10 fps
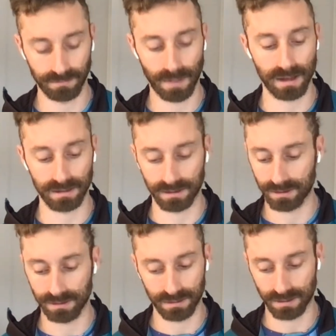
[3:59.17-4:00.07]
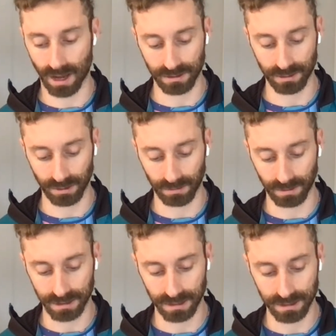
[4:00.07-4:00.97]
that totally
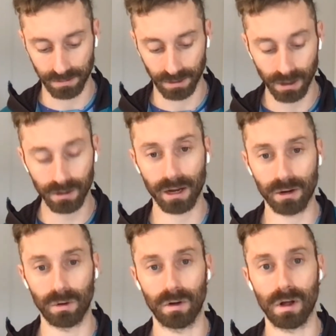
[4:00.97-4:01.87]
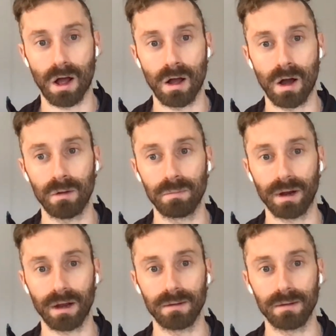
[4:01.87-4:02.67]
makes sense to me. Okay, cool. I'll bring